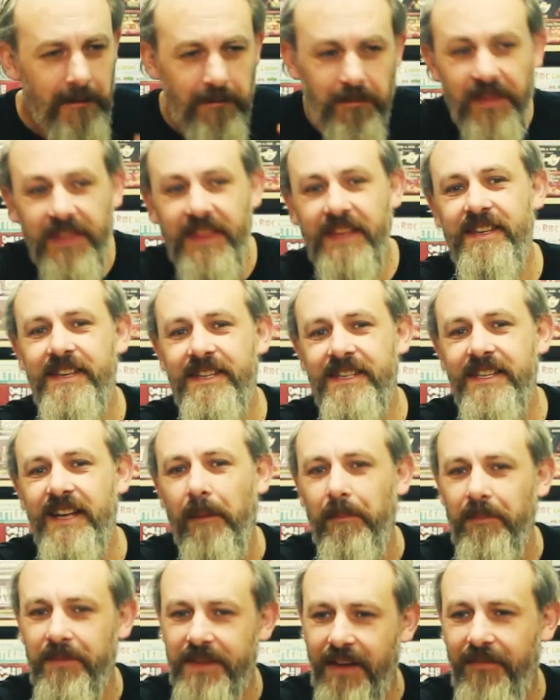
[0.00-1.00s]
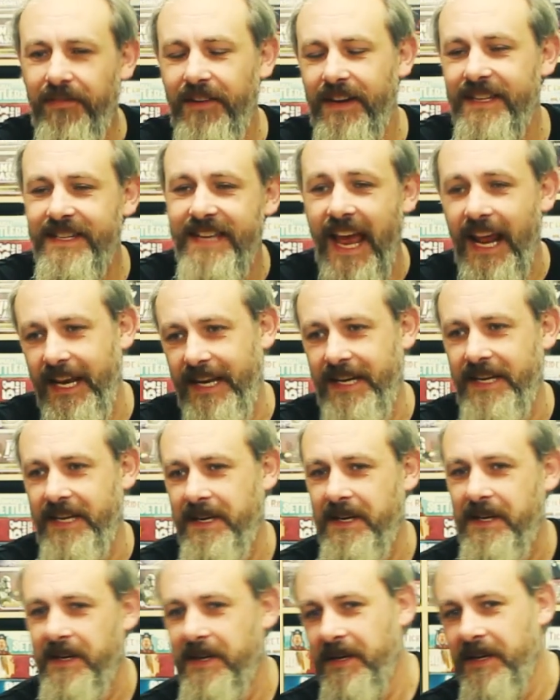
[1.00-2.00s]
But this is some, definitely 10
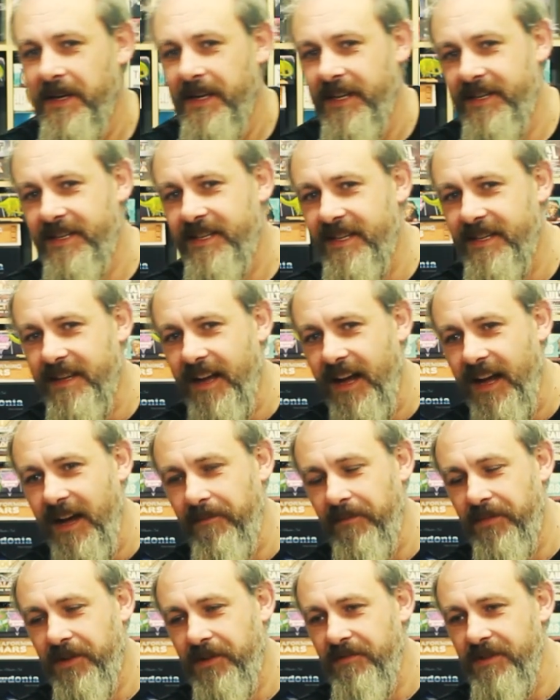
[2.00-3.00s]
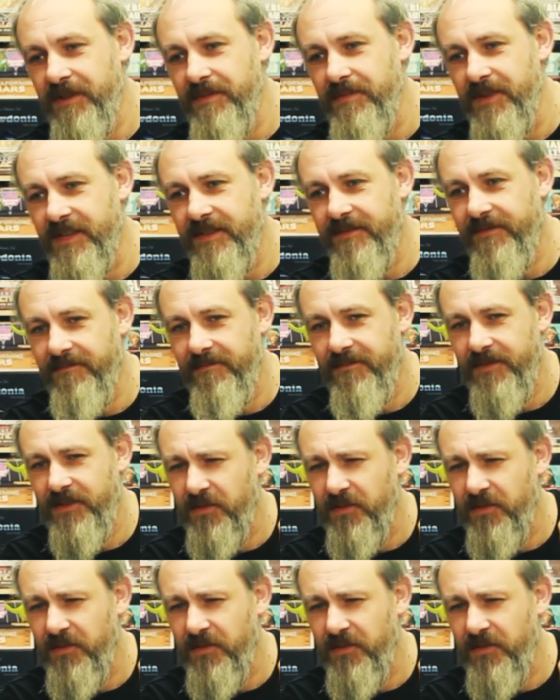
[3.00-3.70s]
um, Christmas